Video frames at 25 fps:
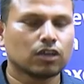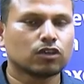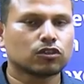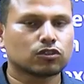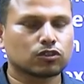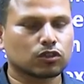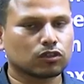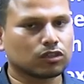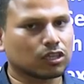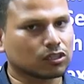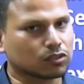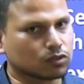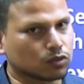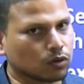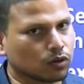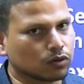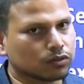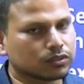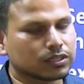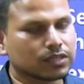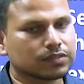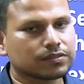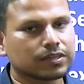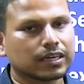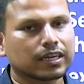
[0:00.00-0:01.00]
So the
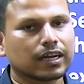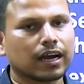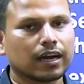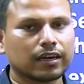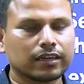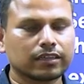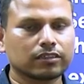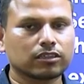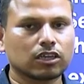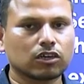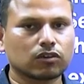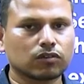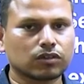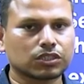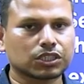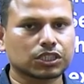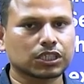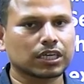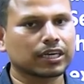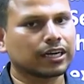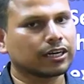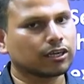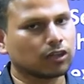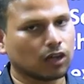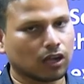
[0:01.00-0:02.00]
sources regarding the
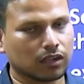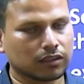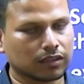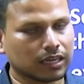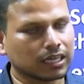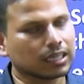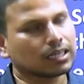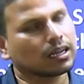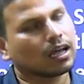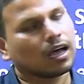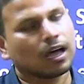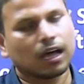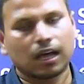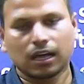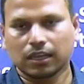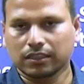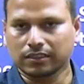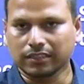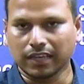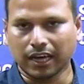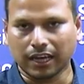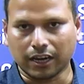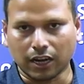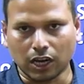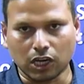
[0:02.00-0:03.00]
question and all that,
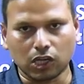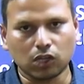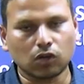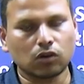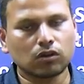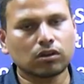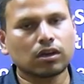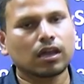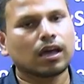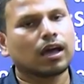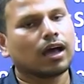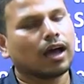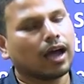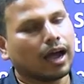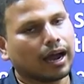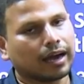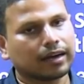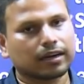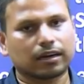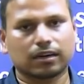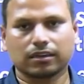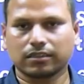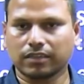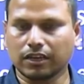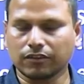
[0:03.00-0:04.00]
they are unknown,
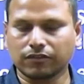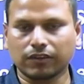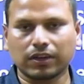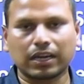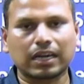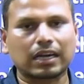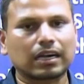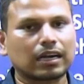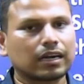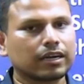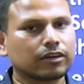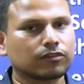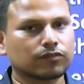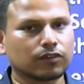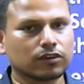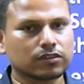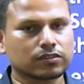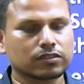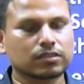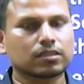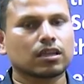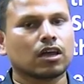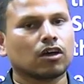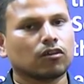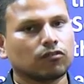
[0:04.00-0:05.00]
and definitely it
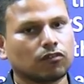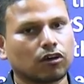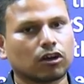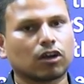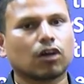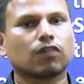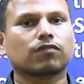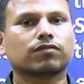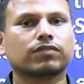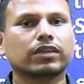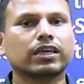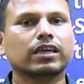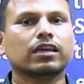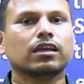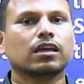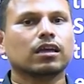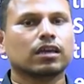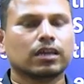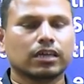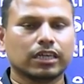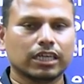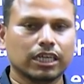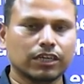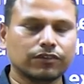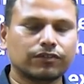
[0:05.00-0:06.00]
was one of the
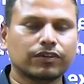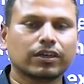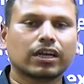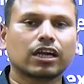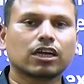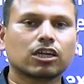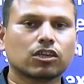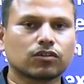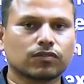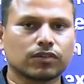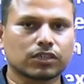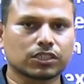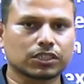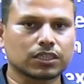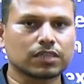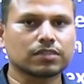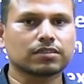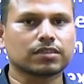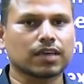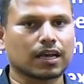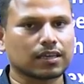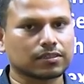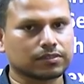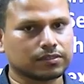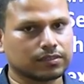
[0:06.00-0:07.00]
difficult
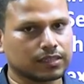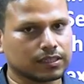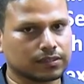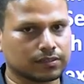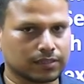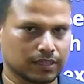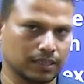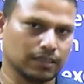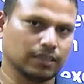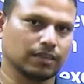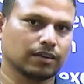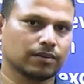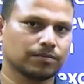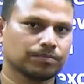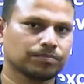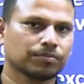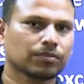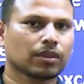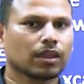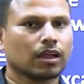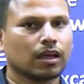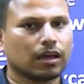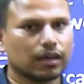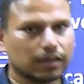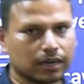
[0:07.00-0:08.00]
questions asked this year,
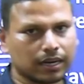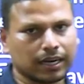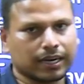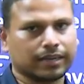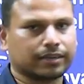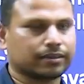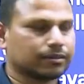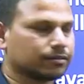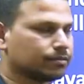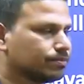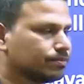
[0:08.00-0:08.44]
right.